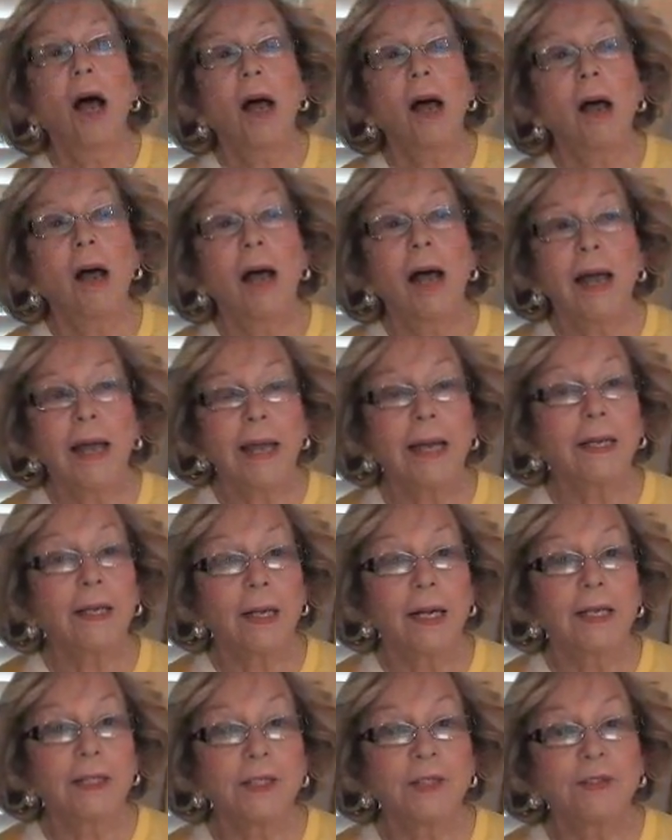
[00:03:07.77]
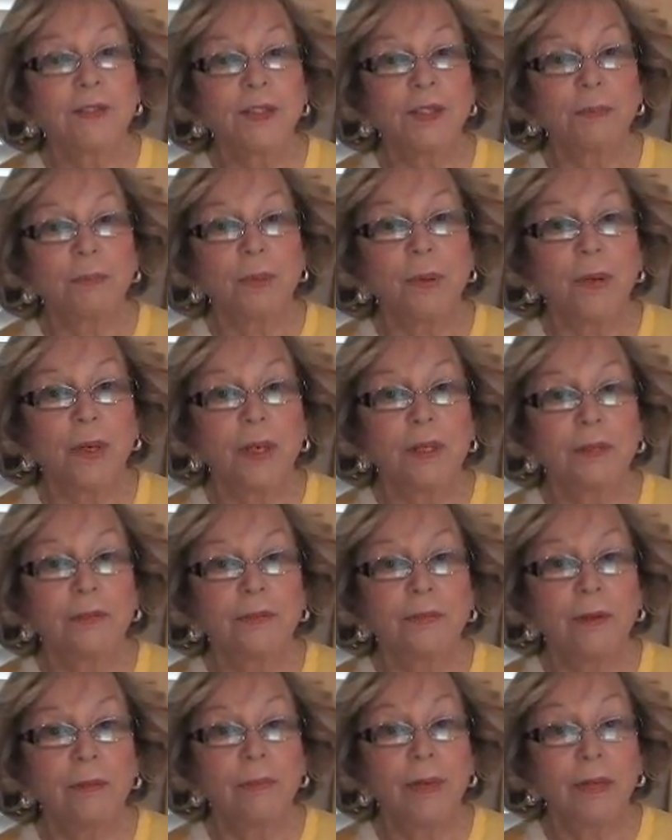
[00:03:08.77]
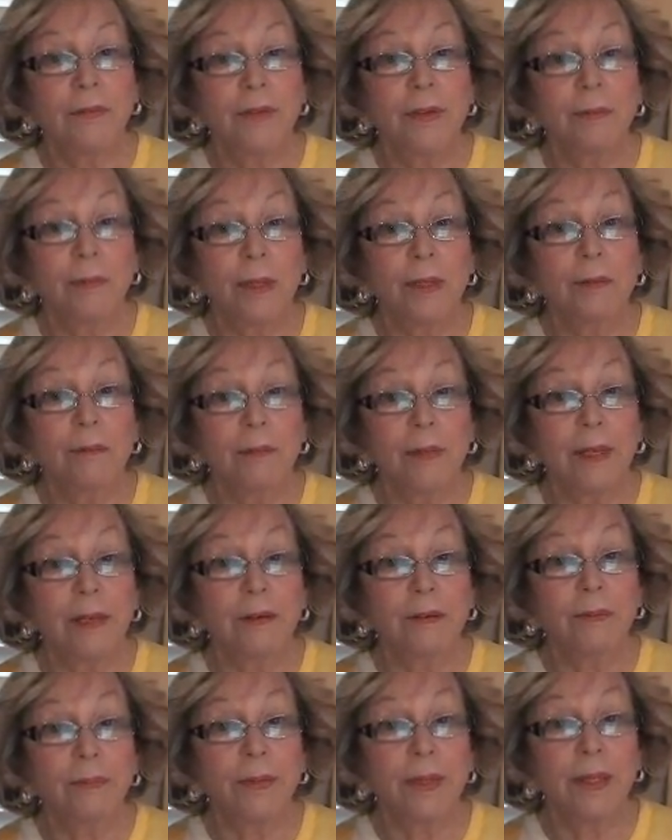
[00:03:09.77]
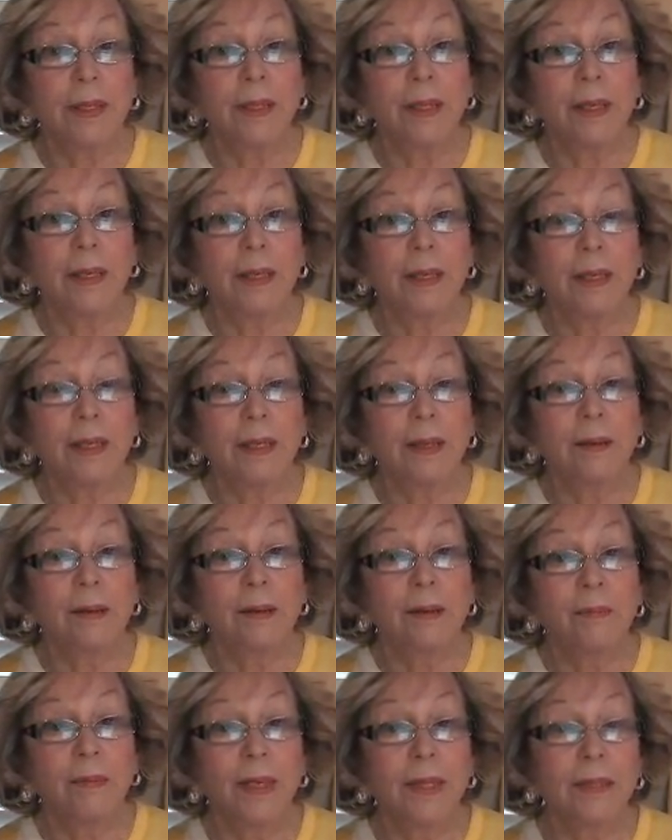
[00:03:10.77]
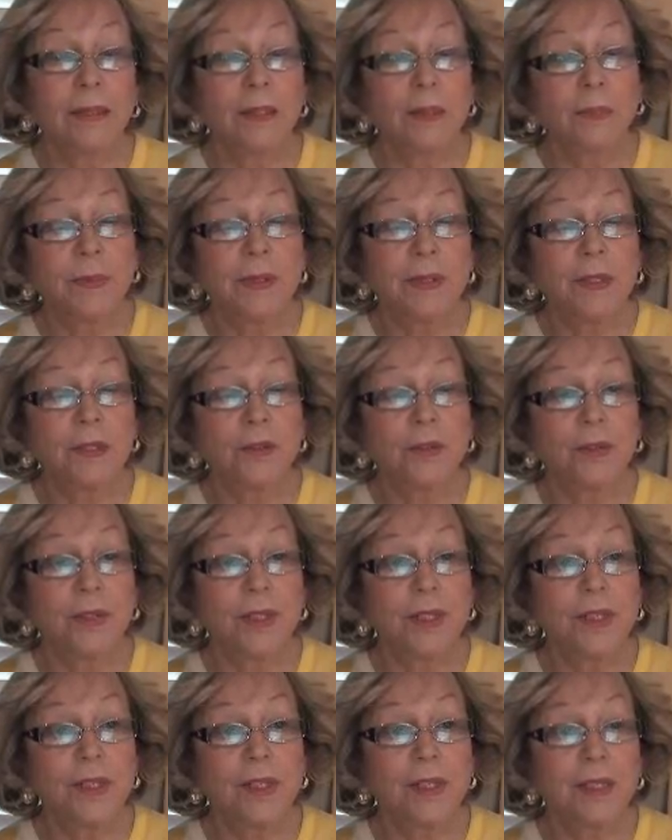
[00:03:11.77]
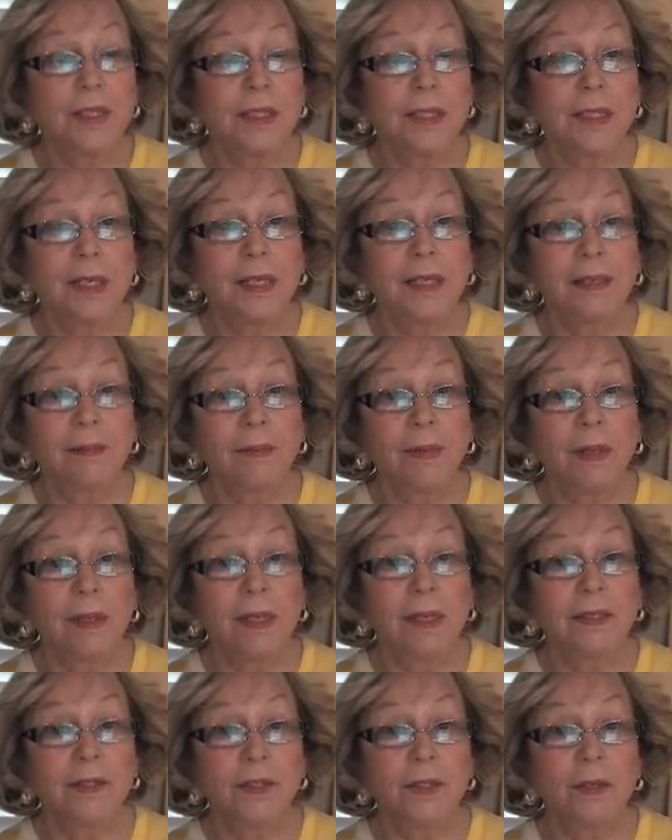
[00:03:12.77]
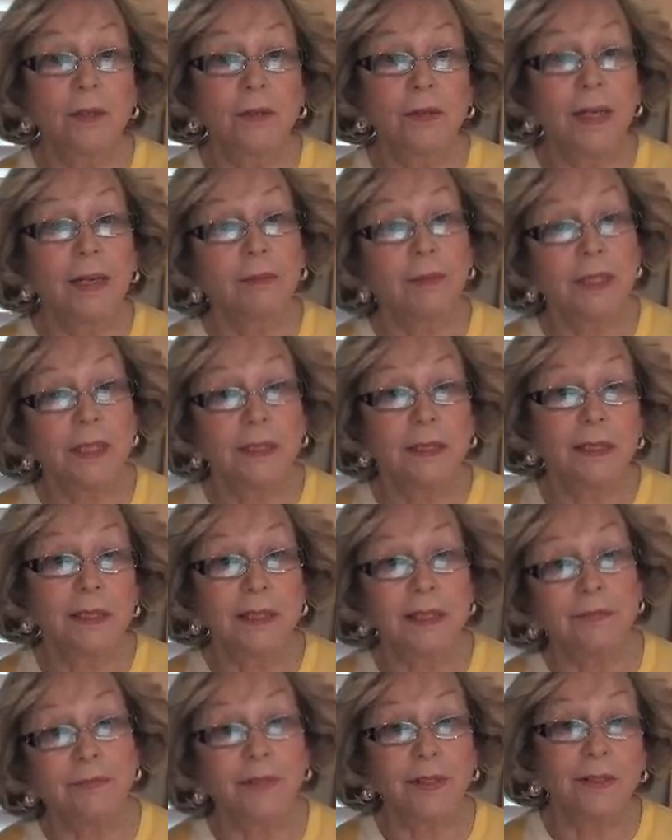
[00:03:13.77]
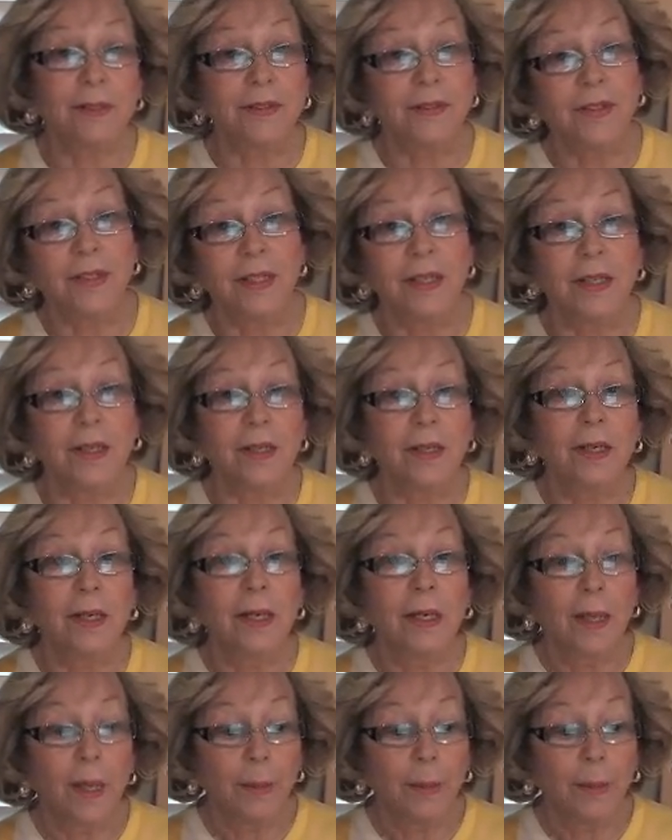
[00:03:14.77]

I had lots of support from everyone around me. My husband's a traditionalist, I am not, so that was a little difficult there.